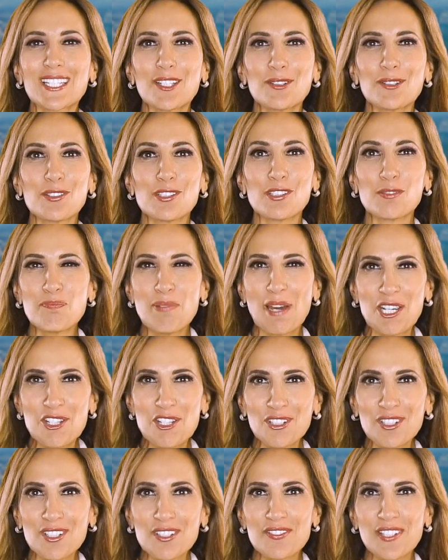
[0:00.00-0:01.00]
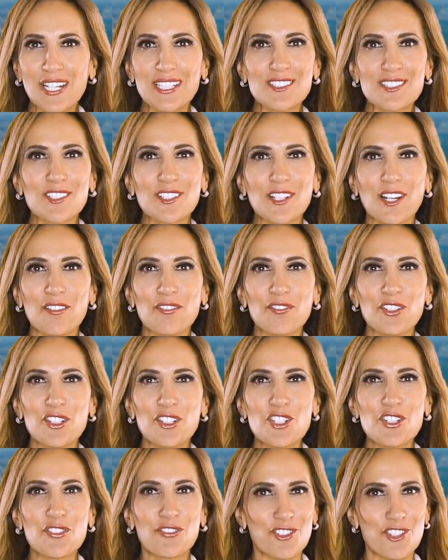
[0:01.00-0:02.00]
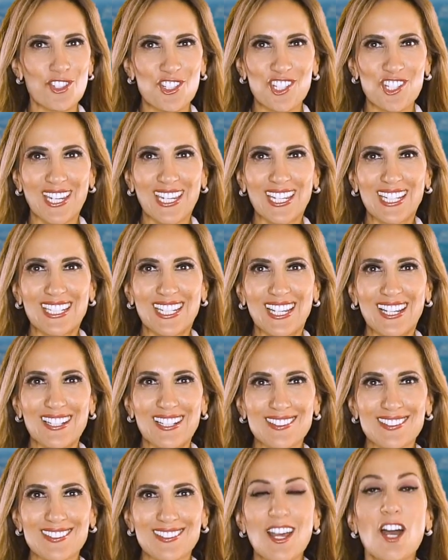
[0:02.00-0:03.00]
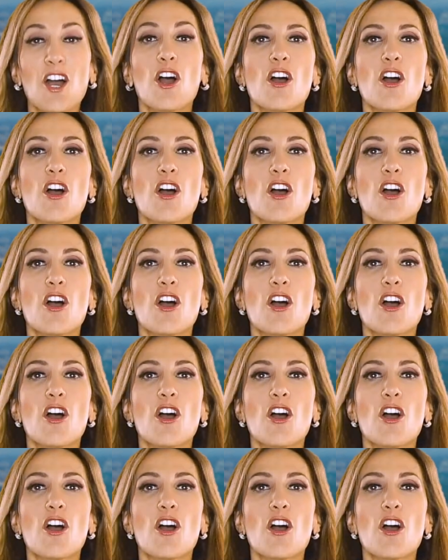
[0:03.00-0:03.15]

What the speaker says: you special events coverage for JNS.